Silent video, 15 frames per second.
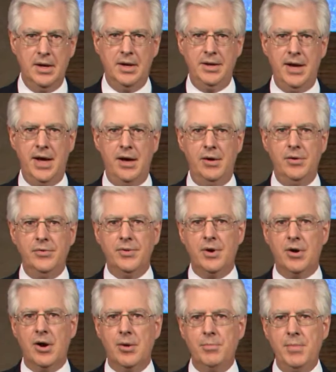Now,
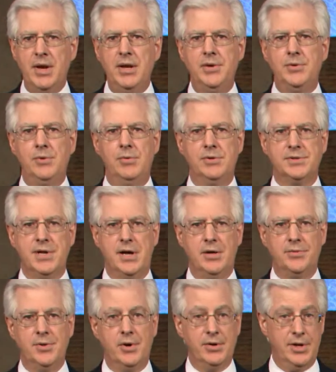there are many tools
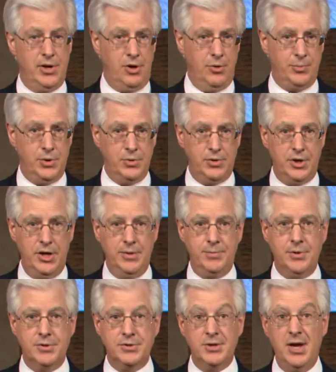out there to help you keep
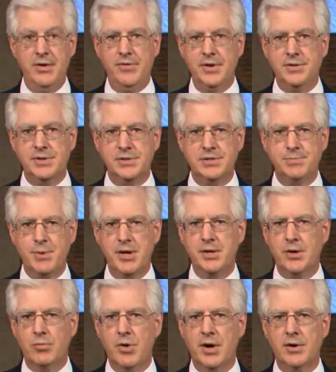your savings and
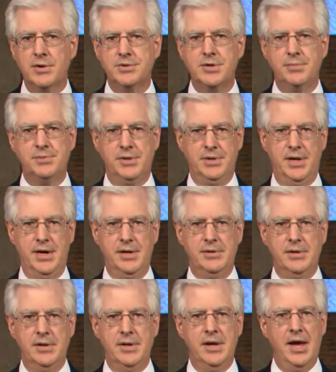spending records up to date
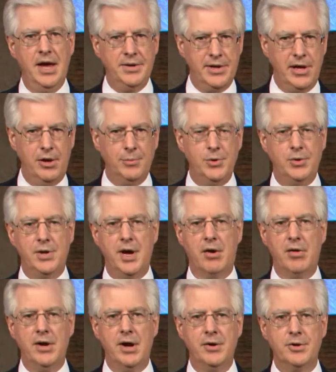and to help you
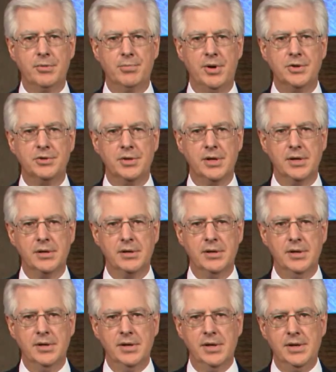carry out your budgeting.
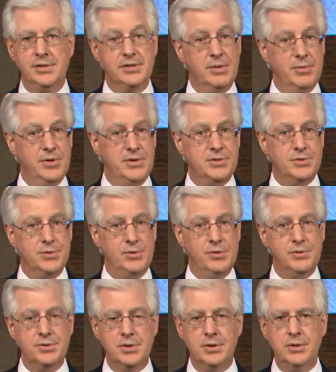Some of these
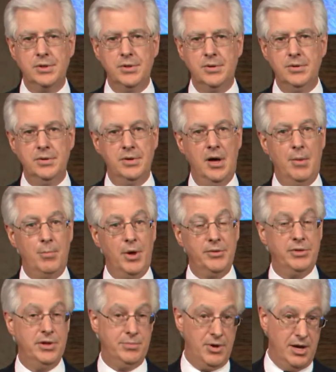tools include a
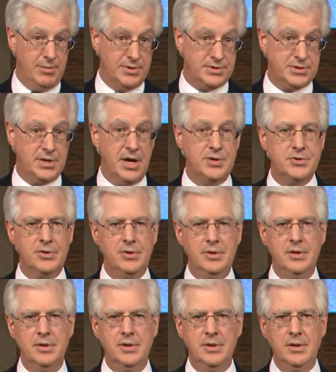monthly payment
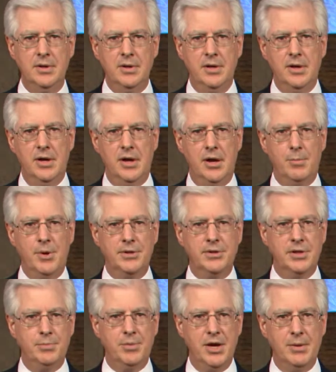schedule, a
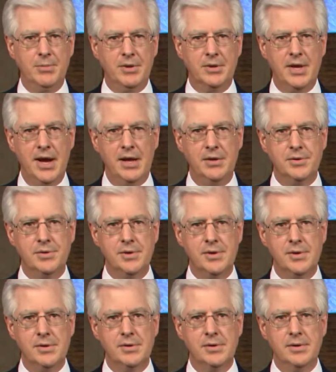monthly payment
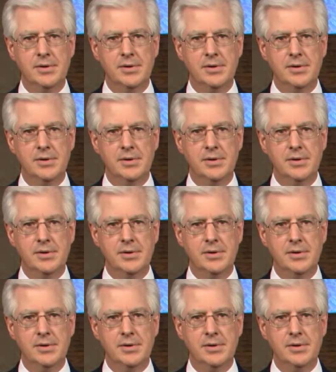calendar,